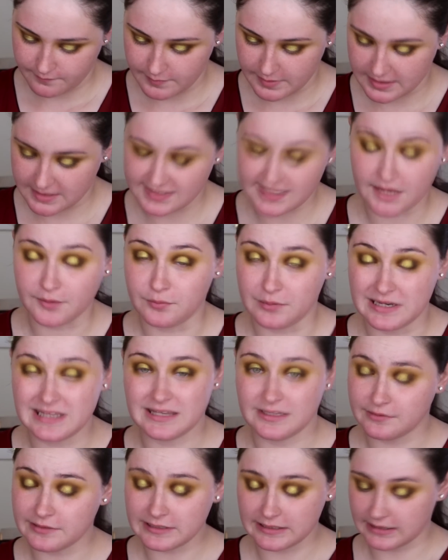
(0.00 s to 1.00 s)
Because I
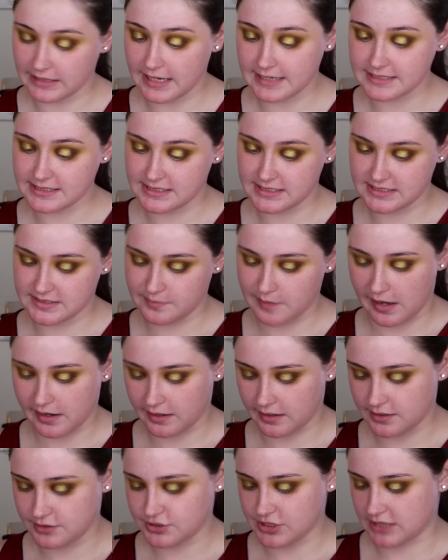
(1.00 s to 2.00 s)
really, really liked this
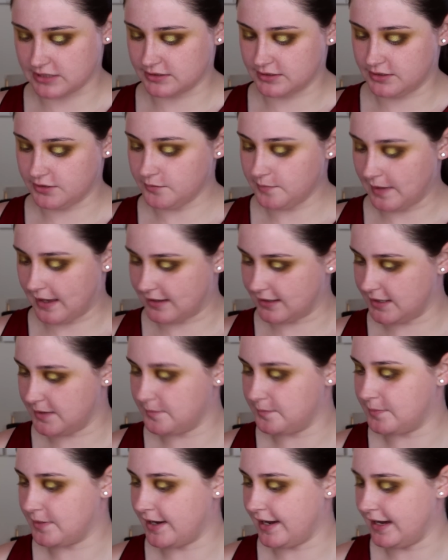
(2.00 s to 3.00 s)
Becca and Jaclyn Hill
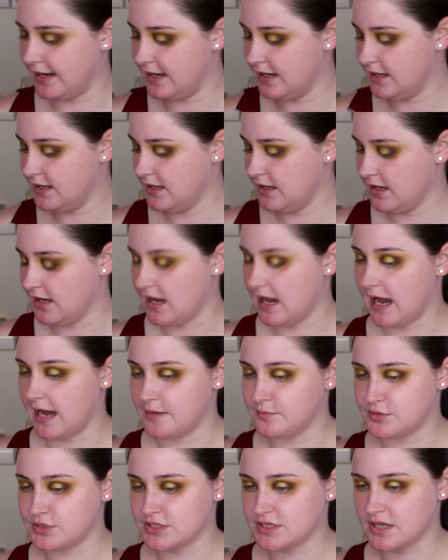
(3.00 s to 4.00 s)
palette, but
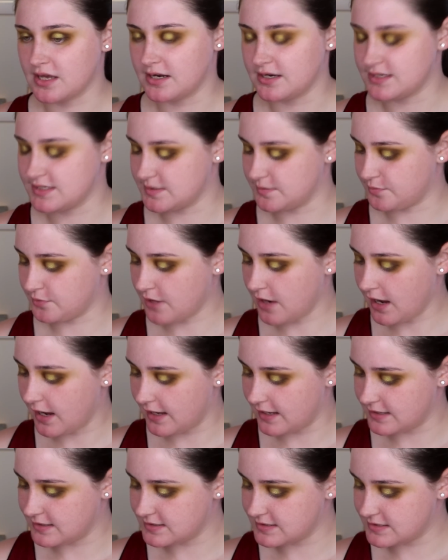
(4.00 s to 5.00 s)
I'm just kind of
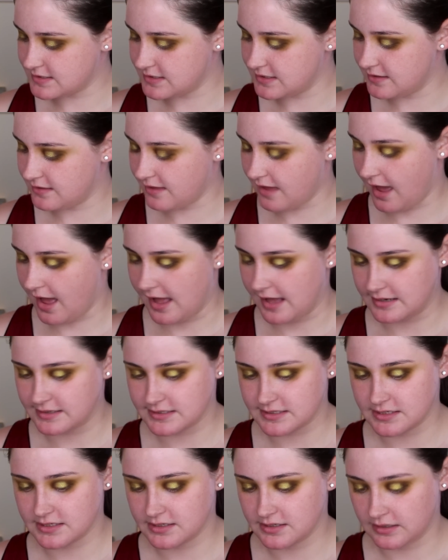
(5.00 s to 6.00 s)
surprised
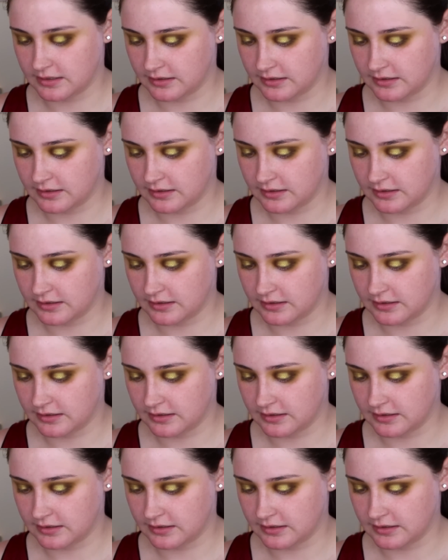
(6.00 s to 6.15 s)
that